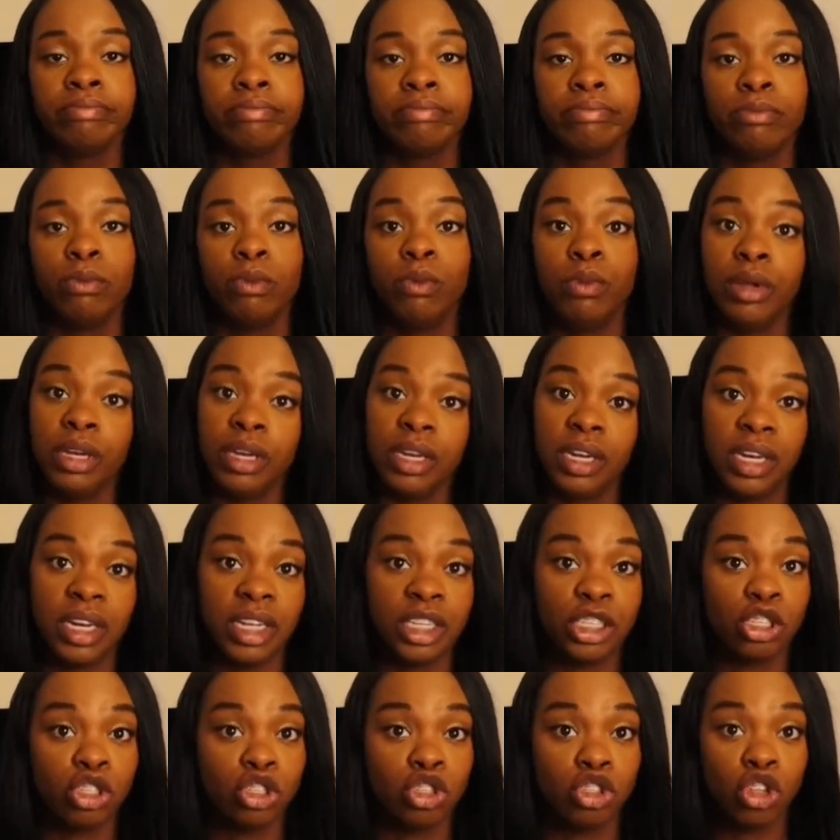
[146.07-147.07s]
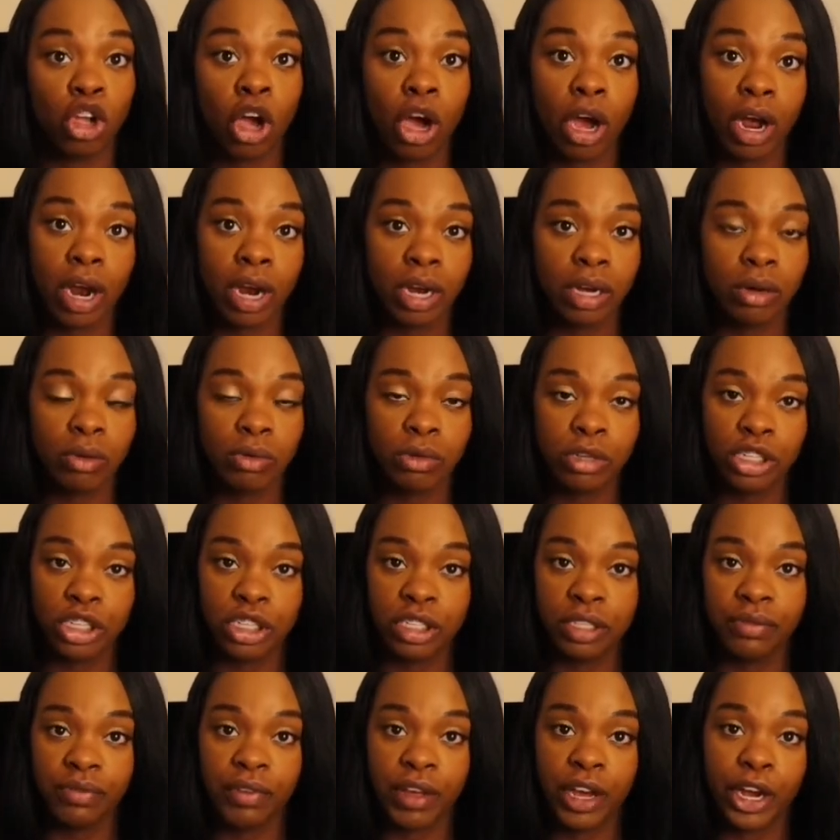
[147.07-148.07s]
when did it start, which
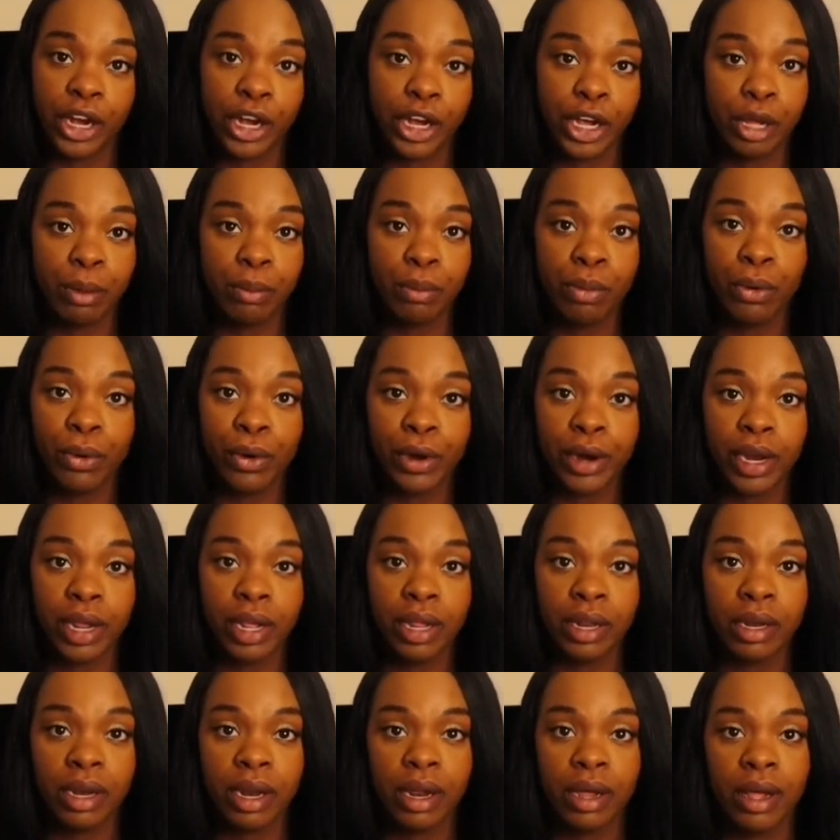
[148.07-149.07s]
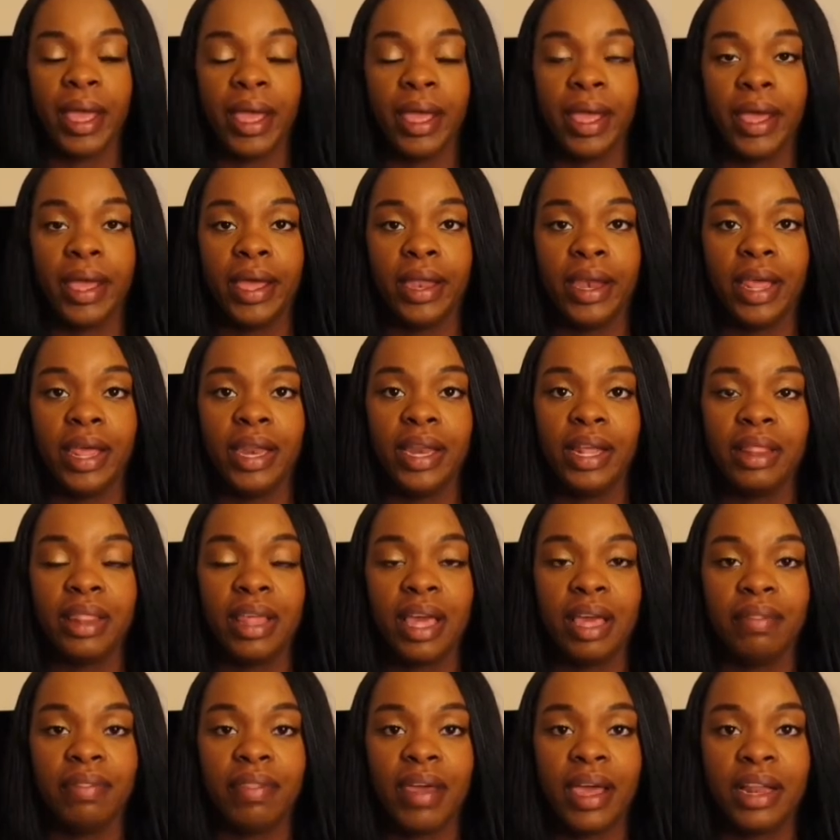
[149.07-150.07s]
is very important, and
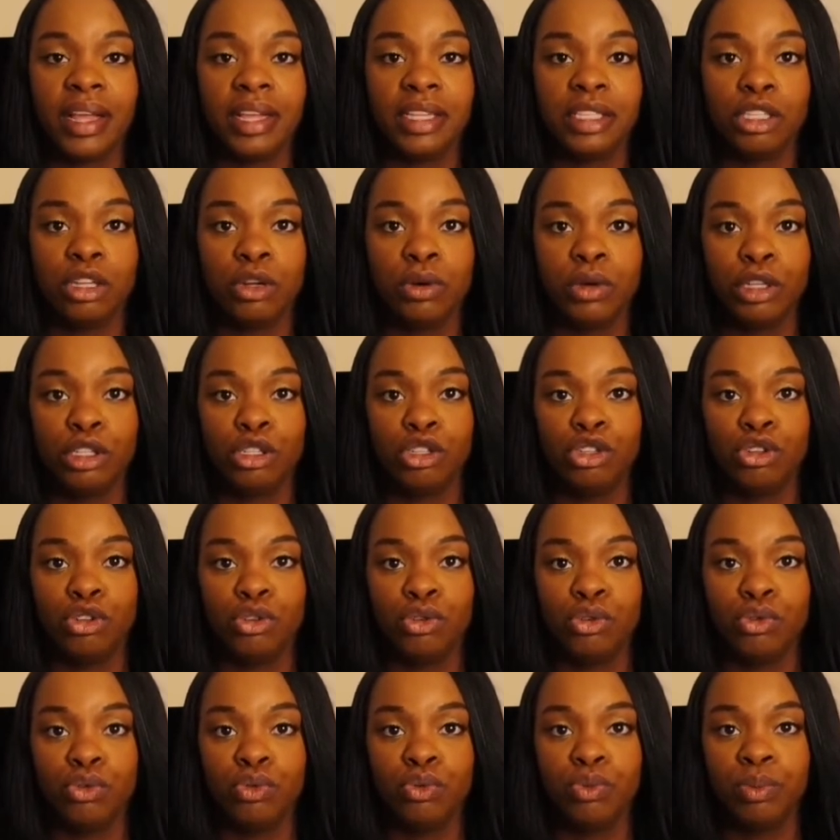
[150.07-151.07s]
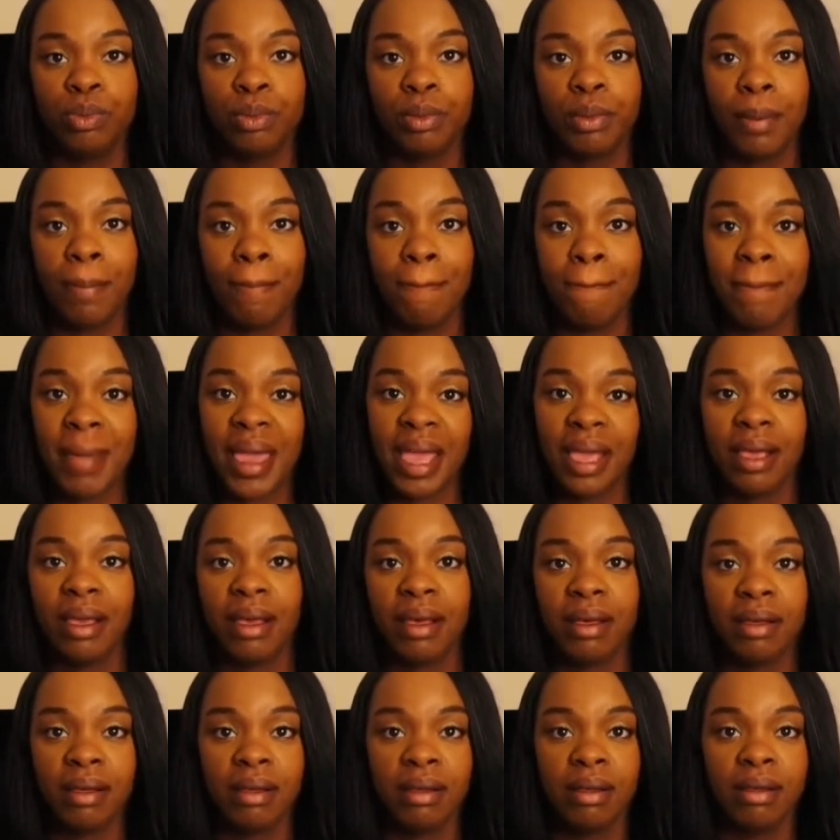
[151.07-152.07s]
anything that is going to make
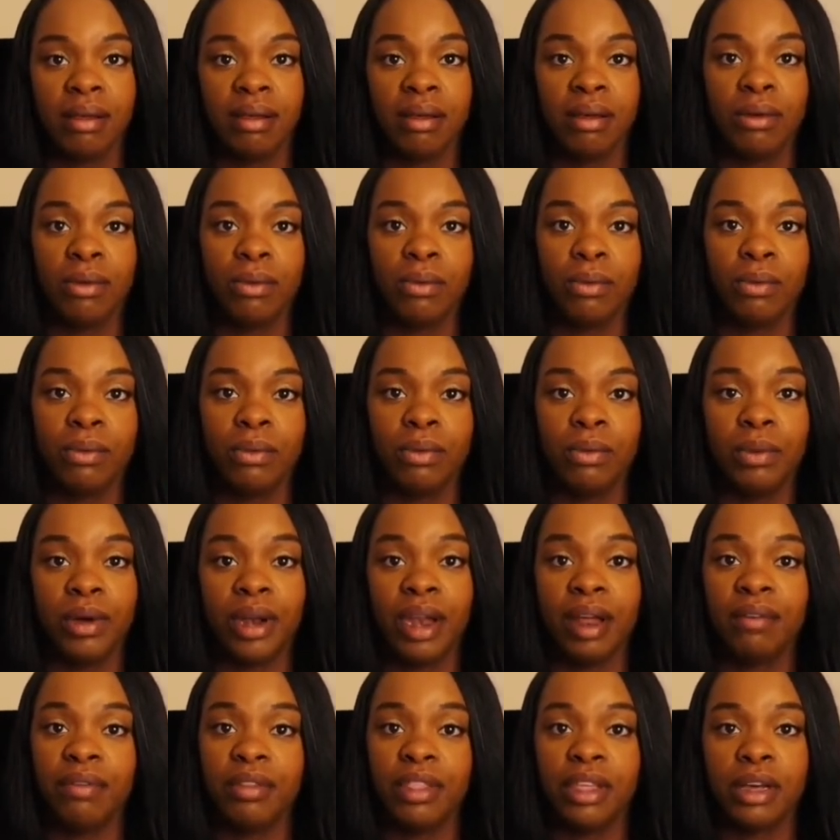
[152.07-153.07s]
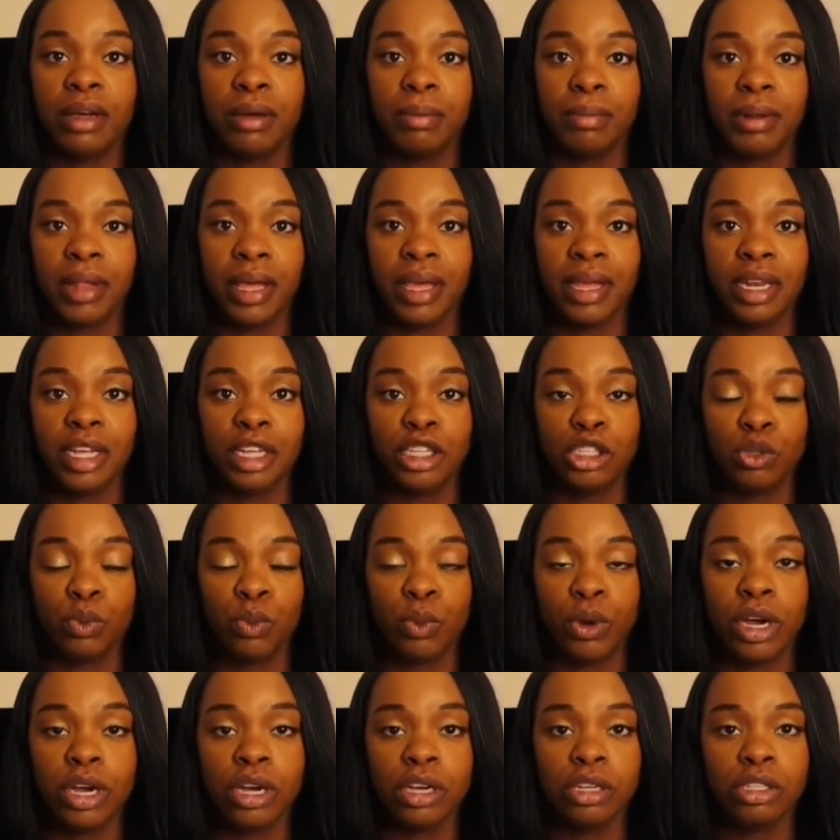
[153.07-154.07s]
whatever the complaint is
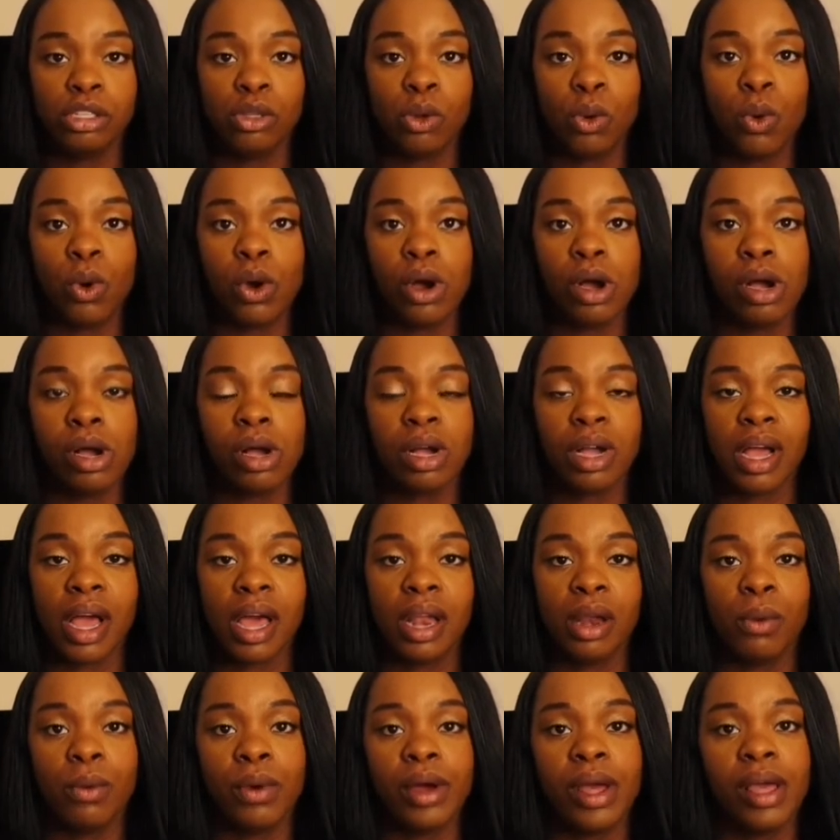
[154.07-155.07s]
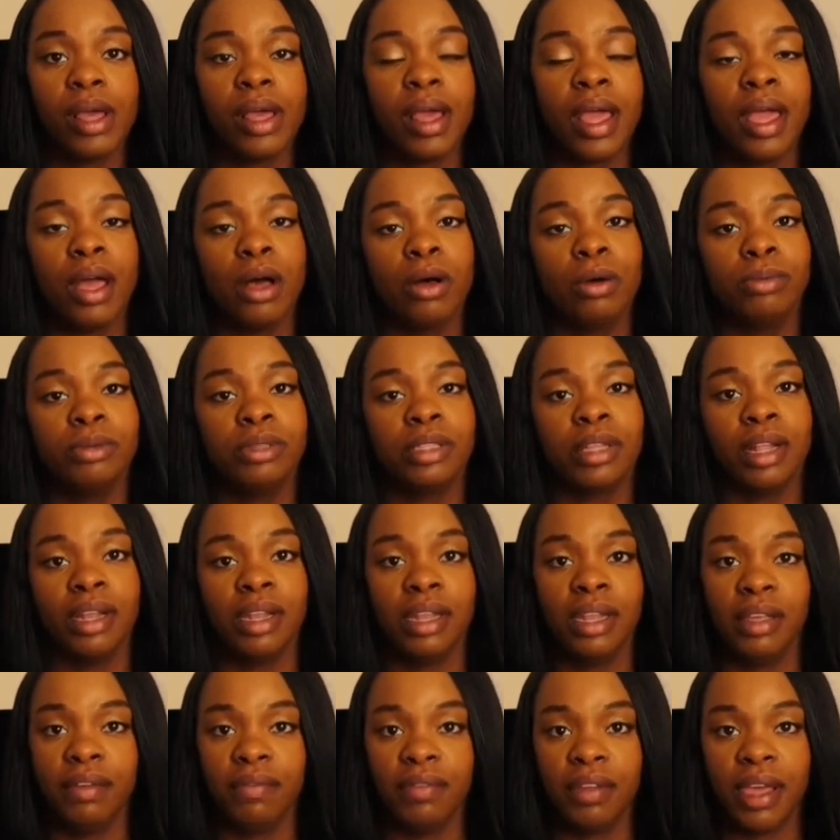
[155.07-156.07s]
worse, or kind of what helps
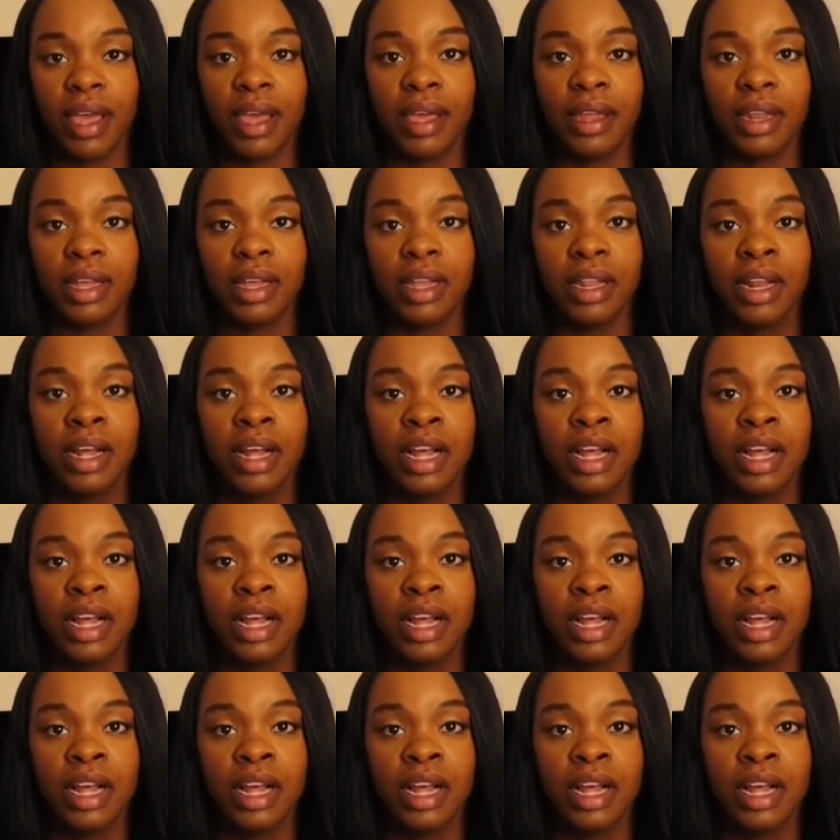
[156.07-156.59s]
alleviate it.